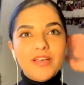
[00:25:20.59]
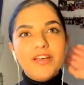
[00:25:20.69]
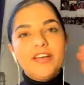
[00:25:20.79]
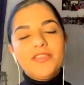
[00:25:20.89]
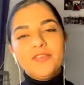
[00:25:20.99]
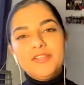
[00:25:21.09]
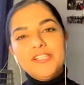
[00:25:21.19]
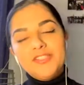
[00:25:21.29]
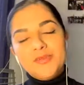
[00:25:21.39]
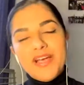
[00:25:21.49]
The
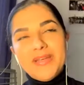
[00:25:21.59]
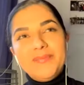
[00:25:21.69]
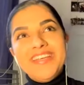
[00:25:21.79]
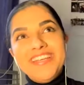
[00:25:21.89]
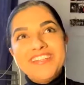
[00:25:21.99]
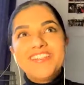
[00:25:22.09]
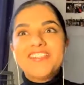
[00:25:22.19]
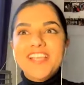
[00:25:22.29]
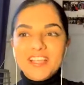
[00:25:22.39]
reason why I'm here is